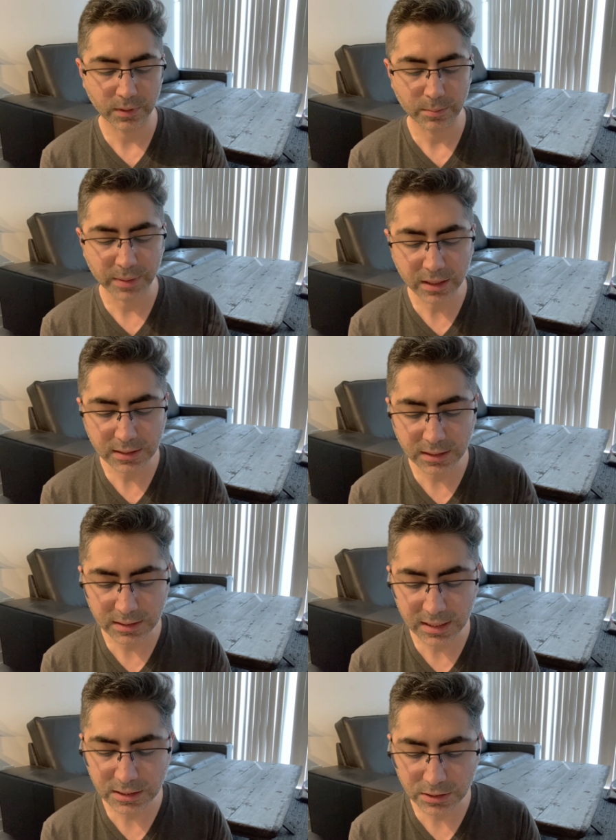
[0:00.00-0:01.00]
because it is
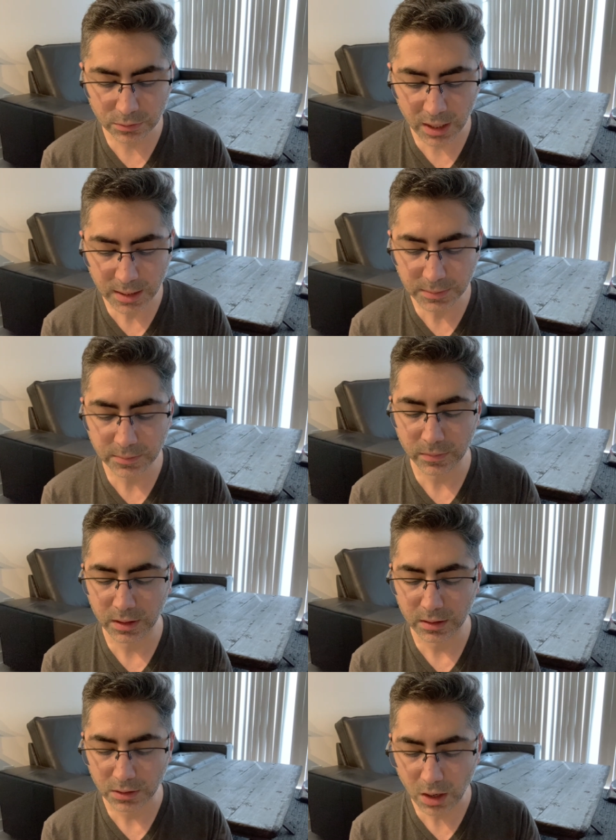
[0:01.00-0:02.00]
inscribed
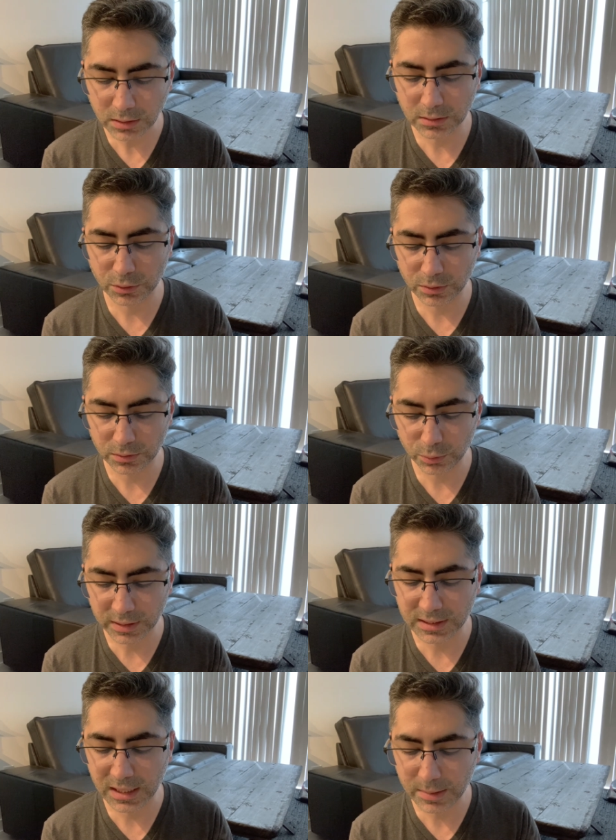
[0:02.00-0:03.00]
not to a
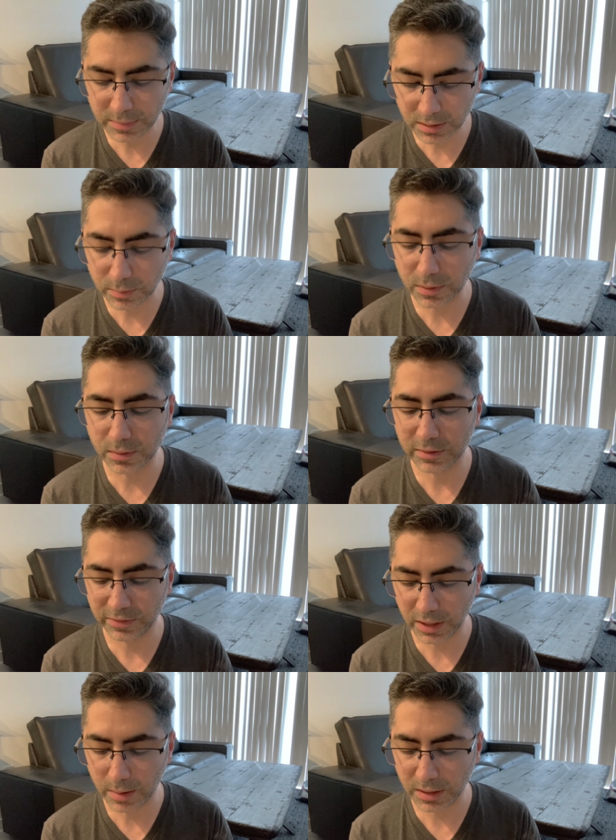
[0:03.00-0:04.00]
delimitable
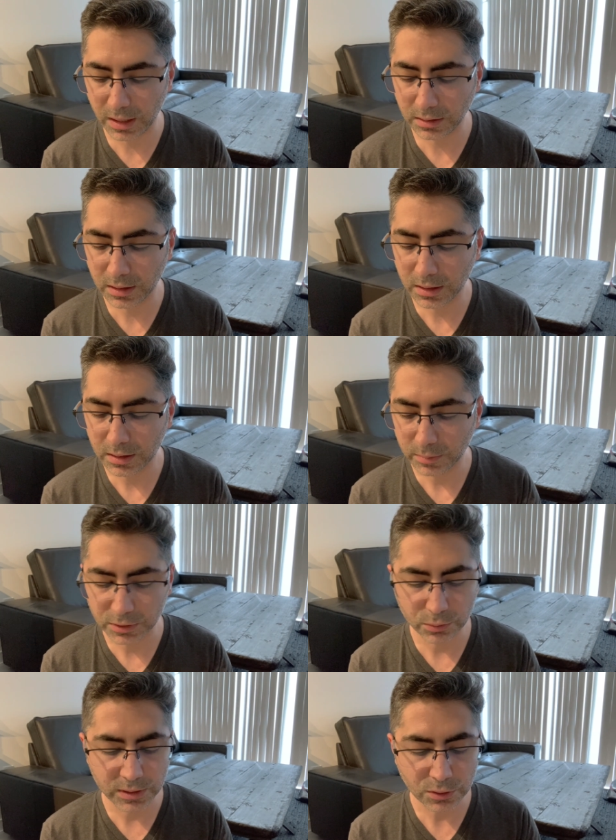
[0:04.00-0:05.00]
phenomenon, but
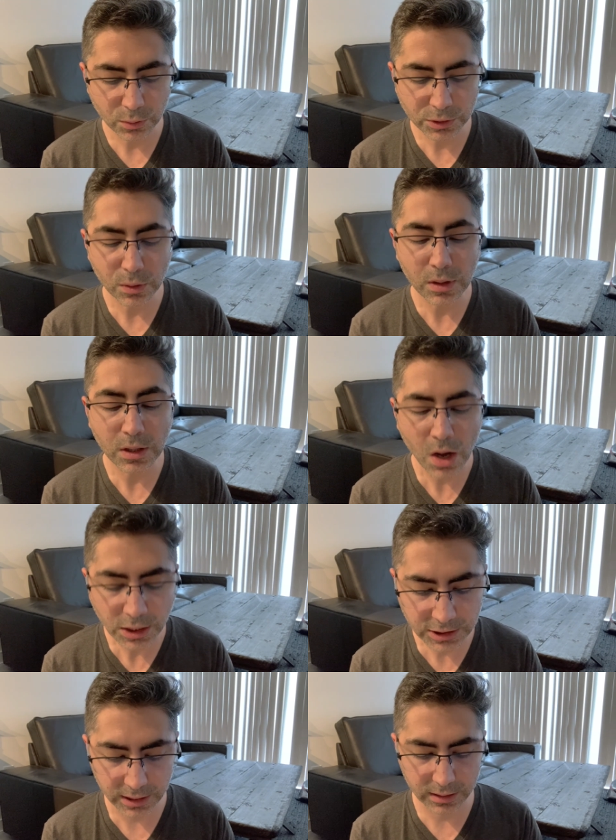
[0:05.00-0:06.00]
to a social
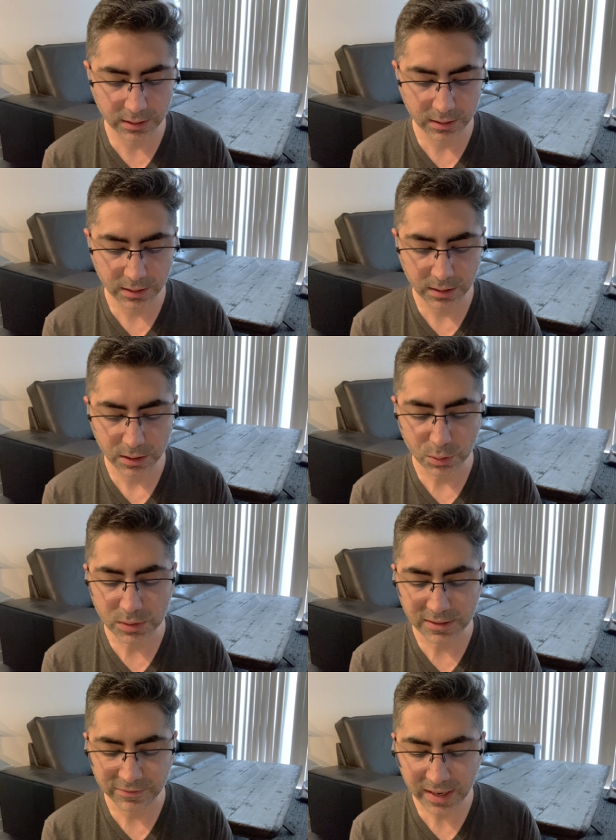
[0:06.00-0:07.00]
logic
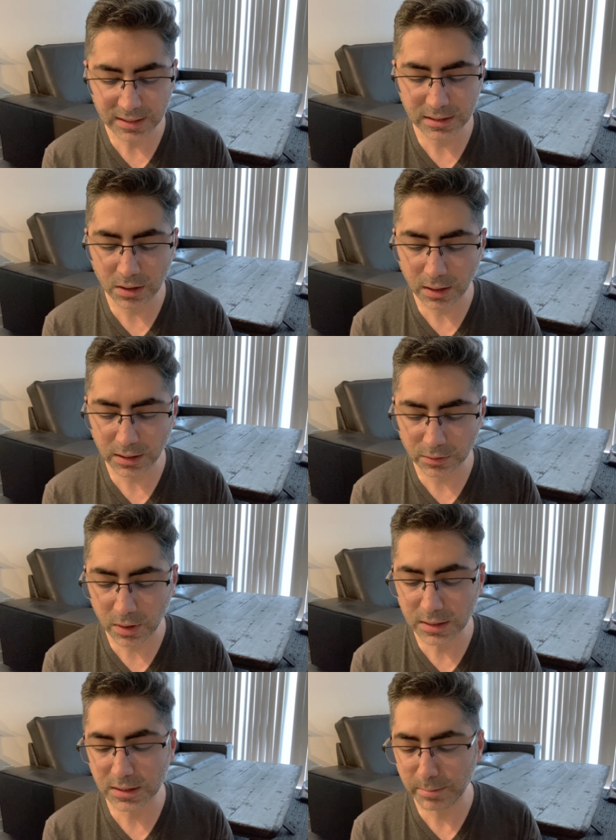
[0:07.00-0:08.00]
whose effects cut
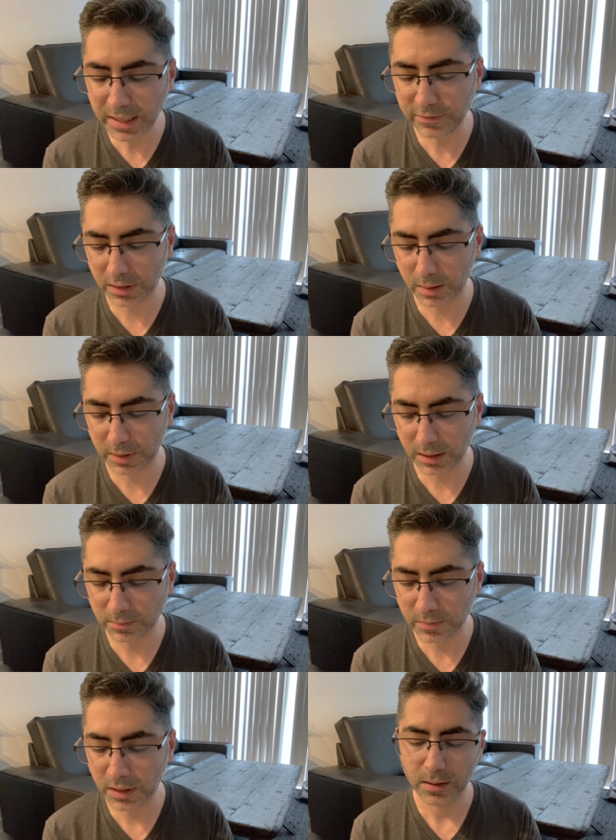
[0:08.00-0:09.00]
across many phenomena.
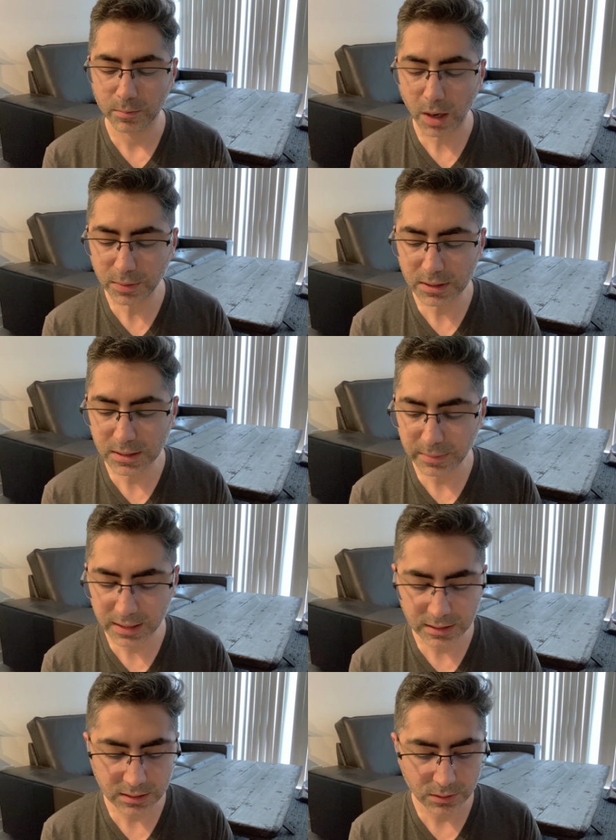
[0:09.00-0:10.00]
Populism
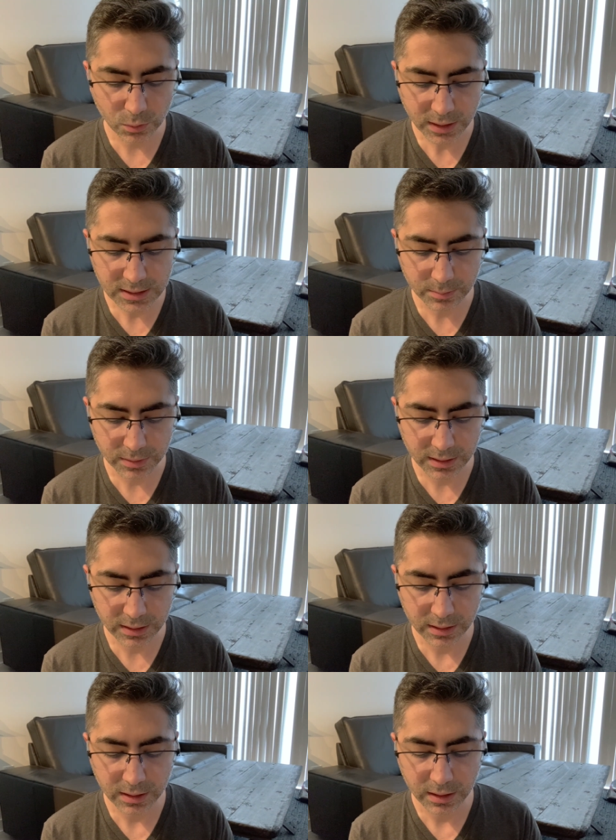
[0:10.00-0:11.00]
is, quite simply,
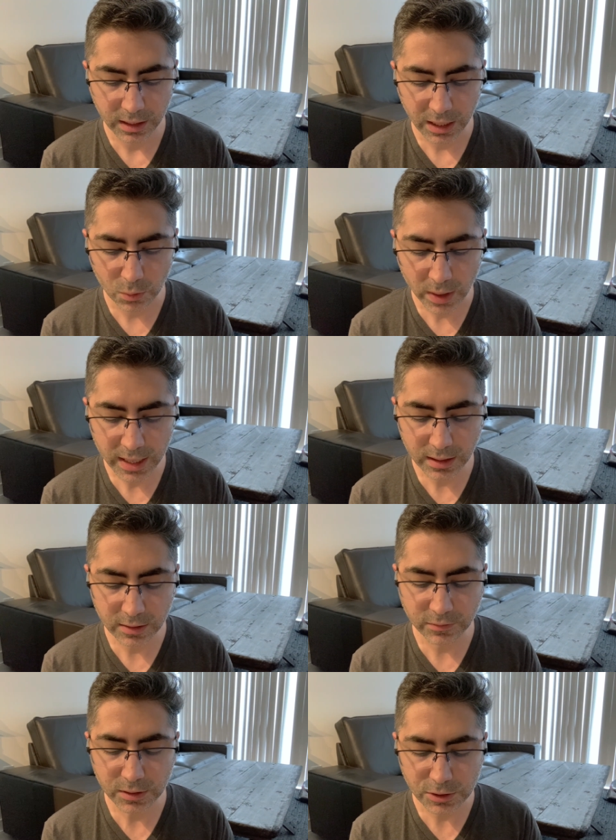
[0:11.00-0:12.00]
a way
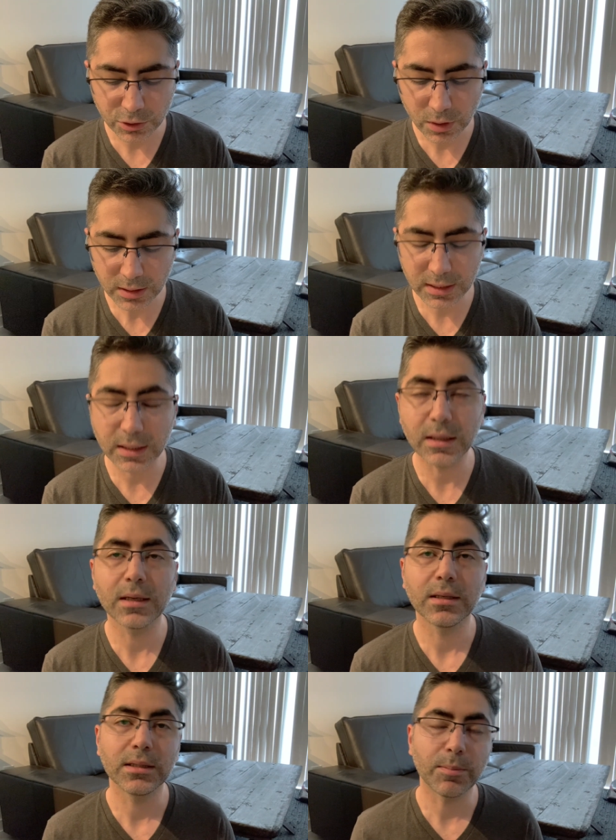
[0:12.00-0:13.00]
of constructing
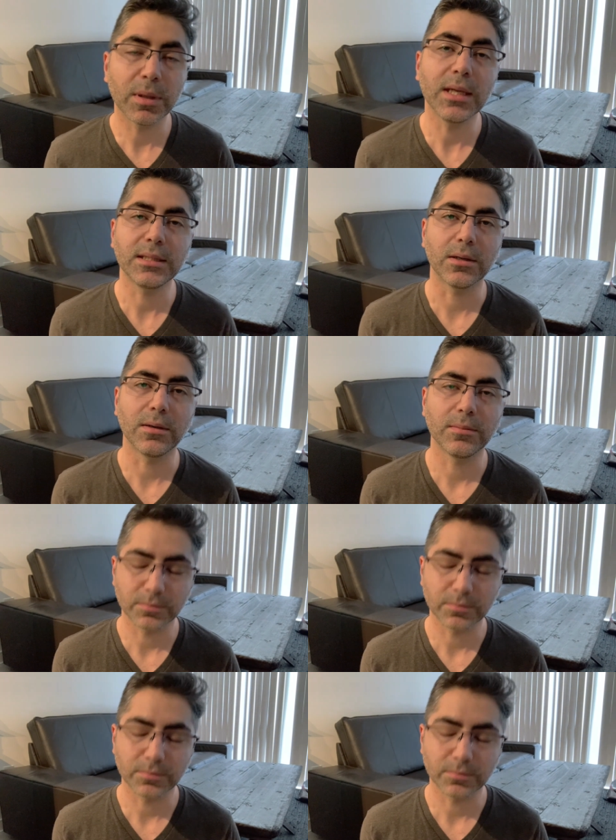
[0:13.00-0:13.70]
the political.